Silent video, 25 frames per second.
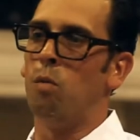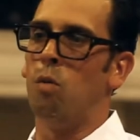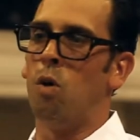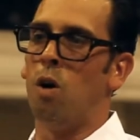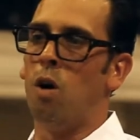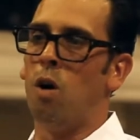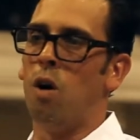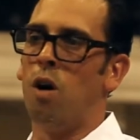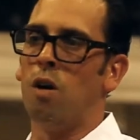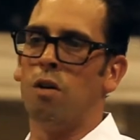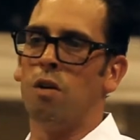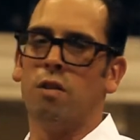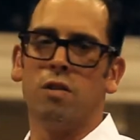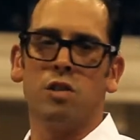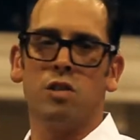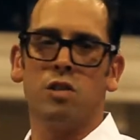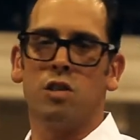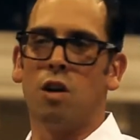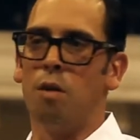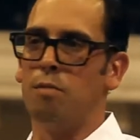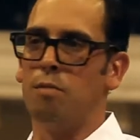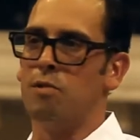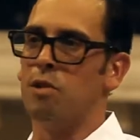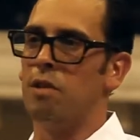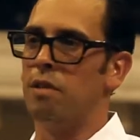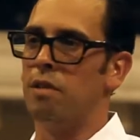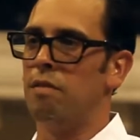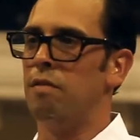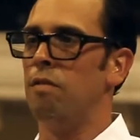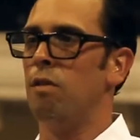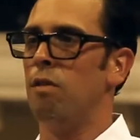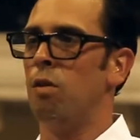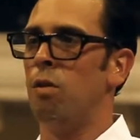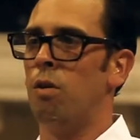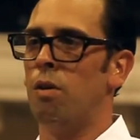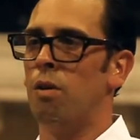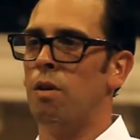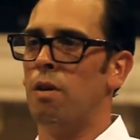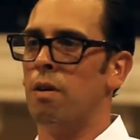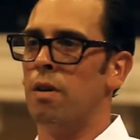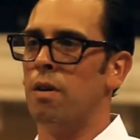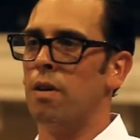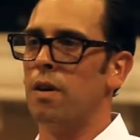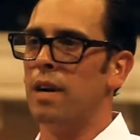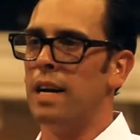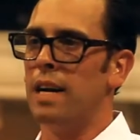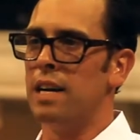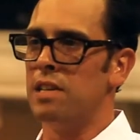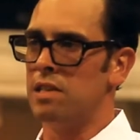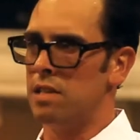wall or a sculpture on the floor.
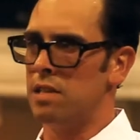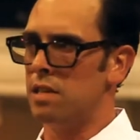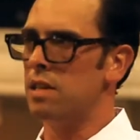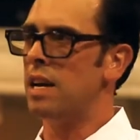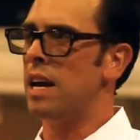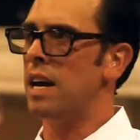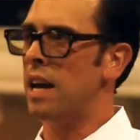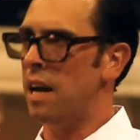It's